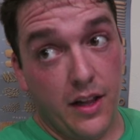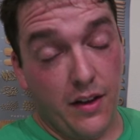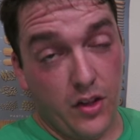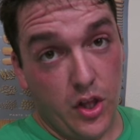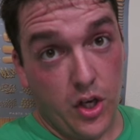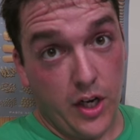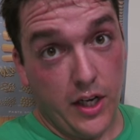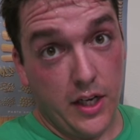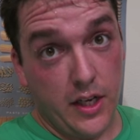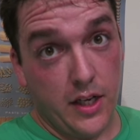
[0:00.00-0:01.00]
eleven
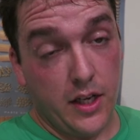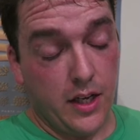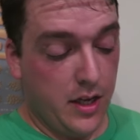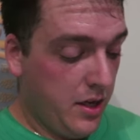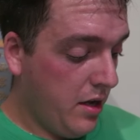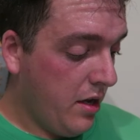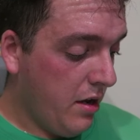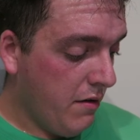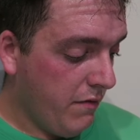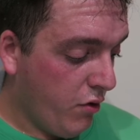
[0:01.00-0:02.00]
thirty,
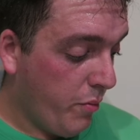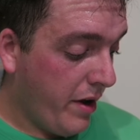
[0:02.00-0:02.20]
four